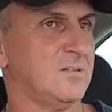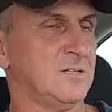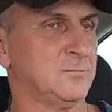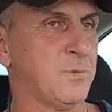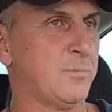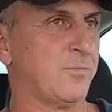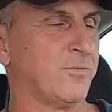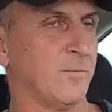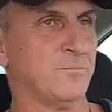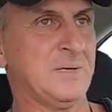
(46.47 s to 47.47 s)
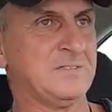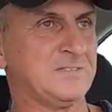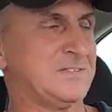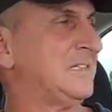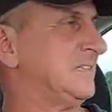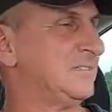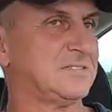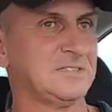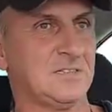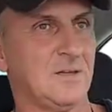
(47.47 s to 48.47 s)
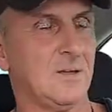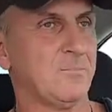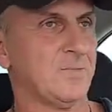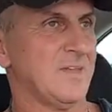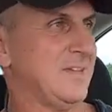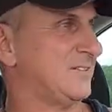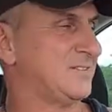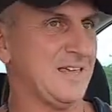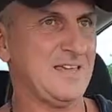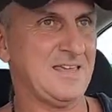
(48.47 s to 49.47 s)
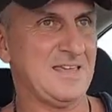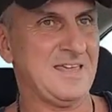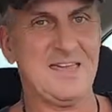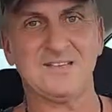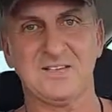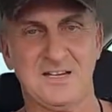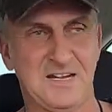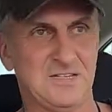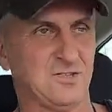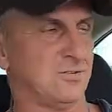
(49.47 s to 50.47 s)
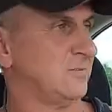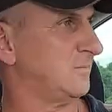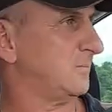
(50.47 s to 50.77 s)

these people from big cities, is anti-nature.